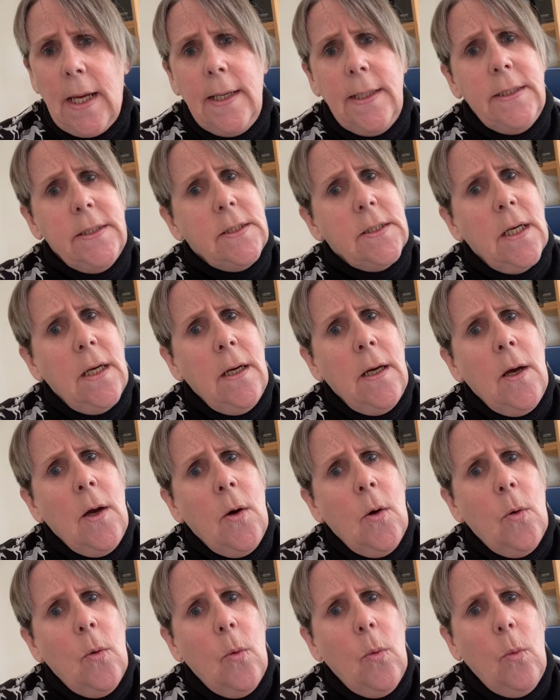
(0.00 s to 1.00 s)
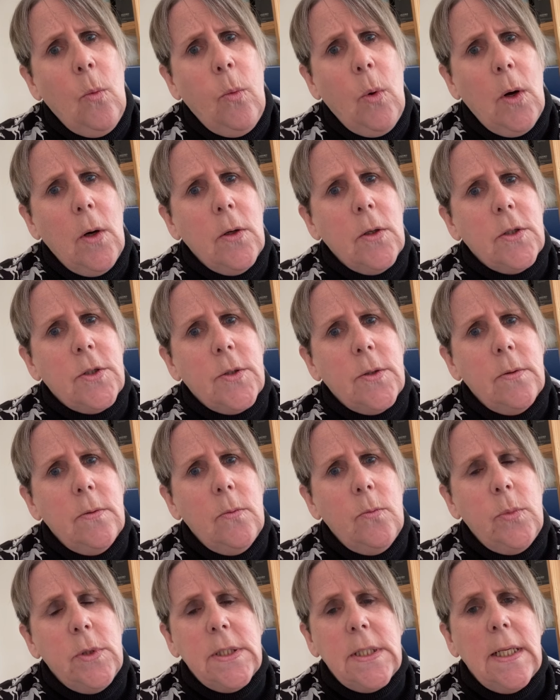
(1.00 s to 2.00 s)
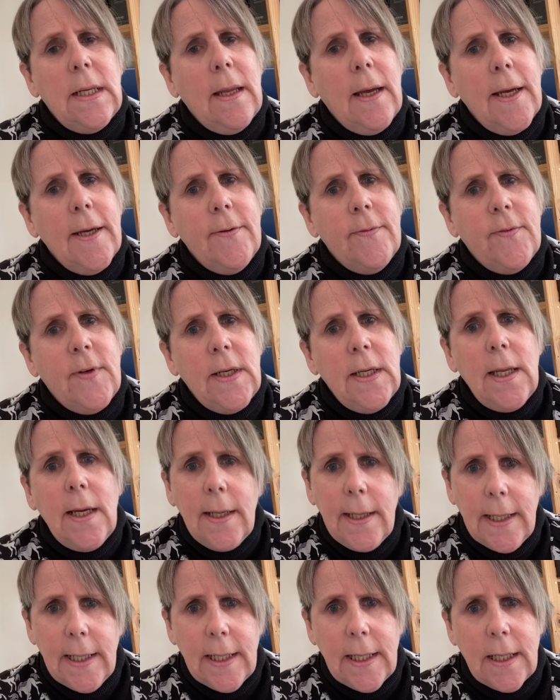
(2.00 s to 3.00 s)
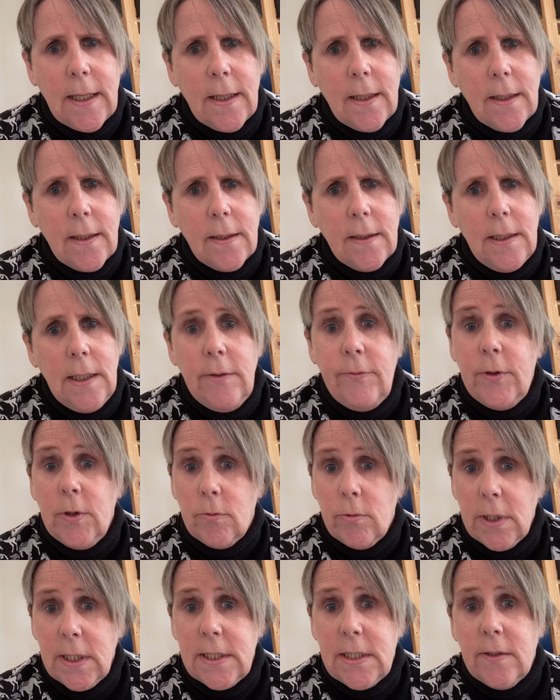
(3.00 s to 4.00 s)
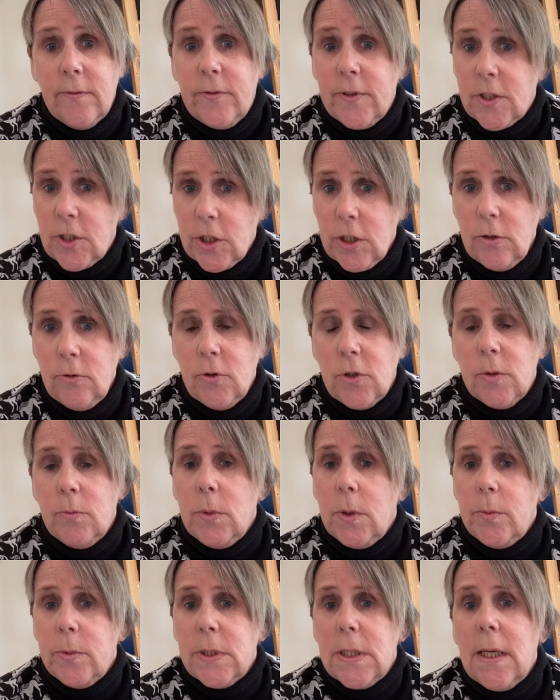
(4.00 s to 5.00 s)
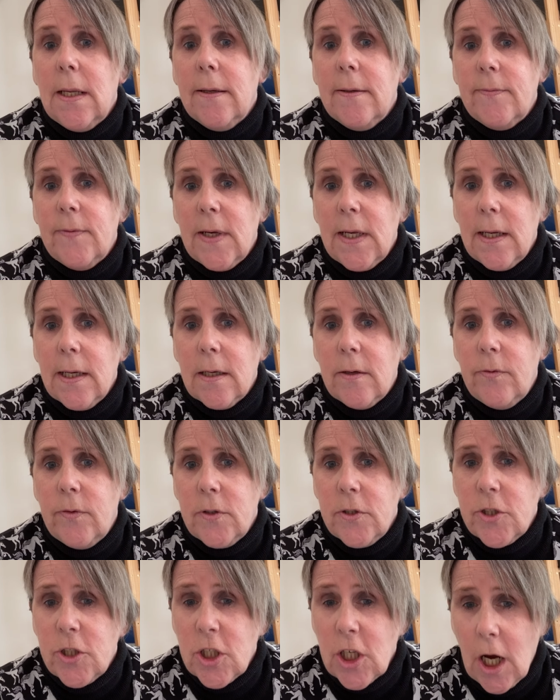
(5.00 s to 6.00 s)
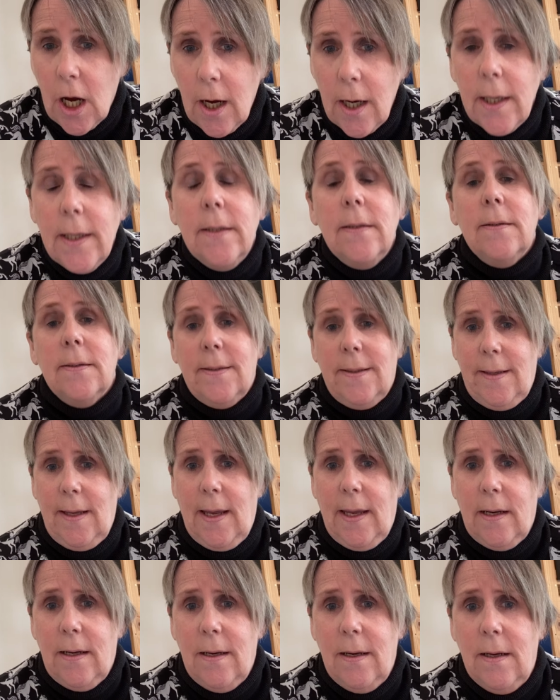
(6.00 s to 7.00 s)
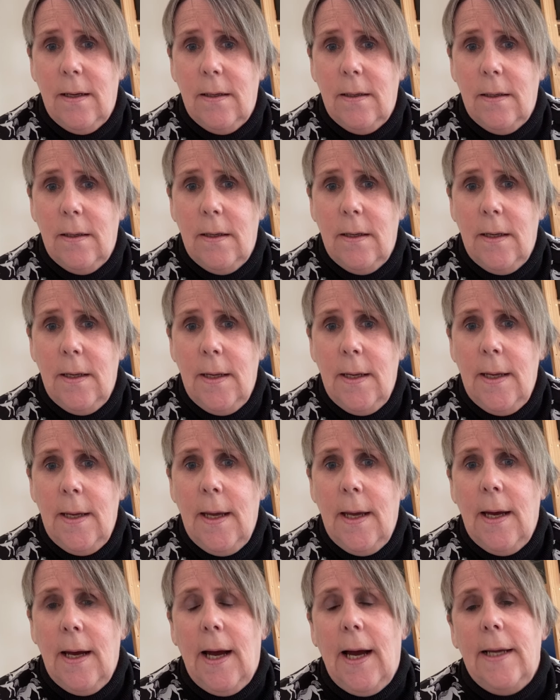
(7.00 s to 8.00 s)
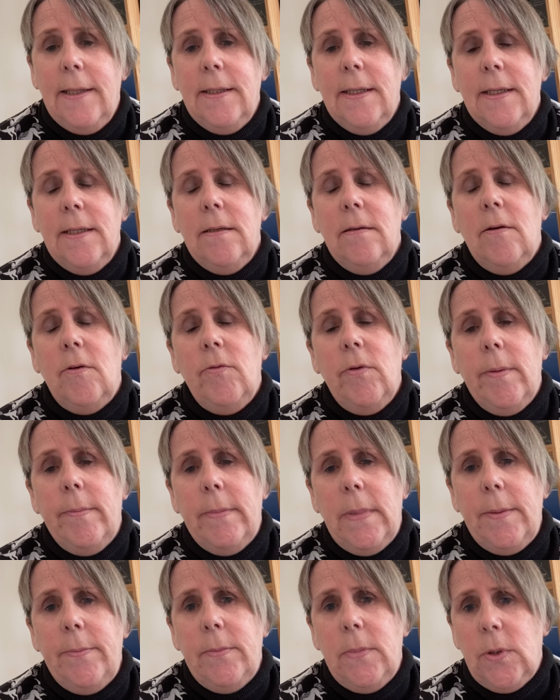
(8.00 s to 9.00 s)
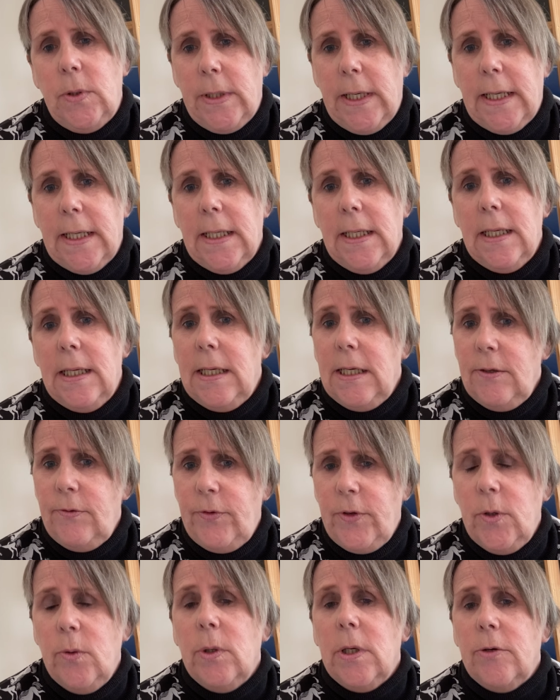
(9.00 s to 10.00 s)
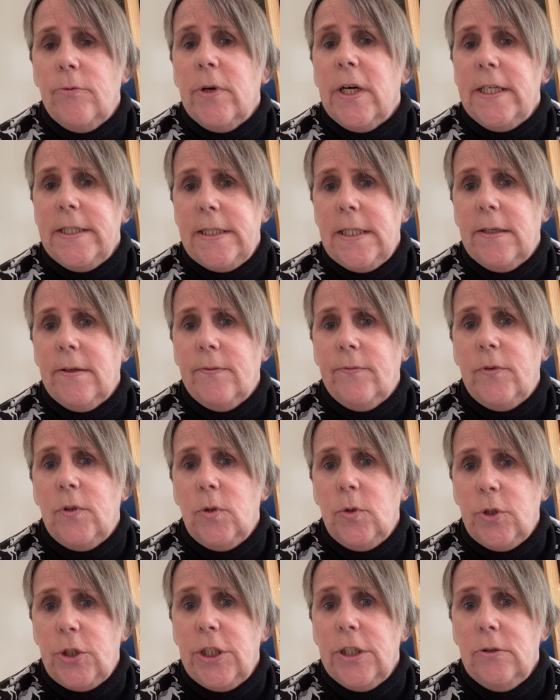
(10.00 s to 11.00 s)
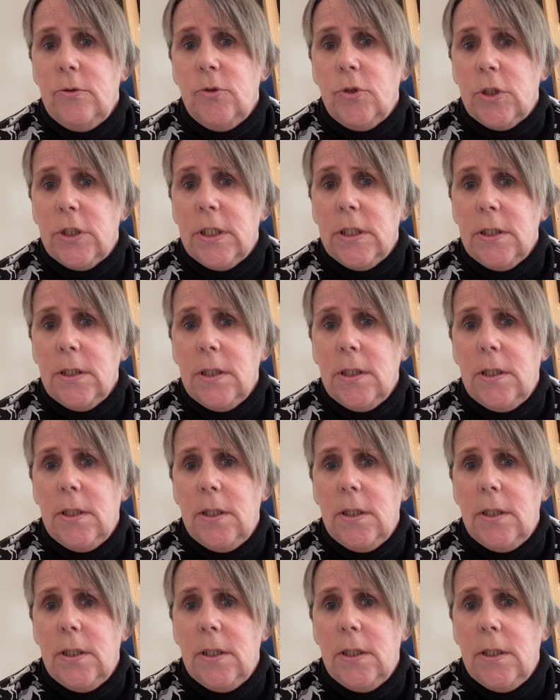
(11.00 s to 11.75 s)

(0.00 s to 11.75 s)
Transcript: is what was life like? If you're writing for children, what was life like for a child then? And then remembering, if you are writing for children,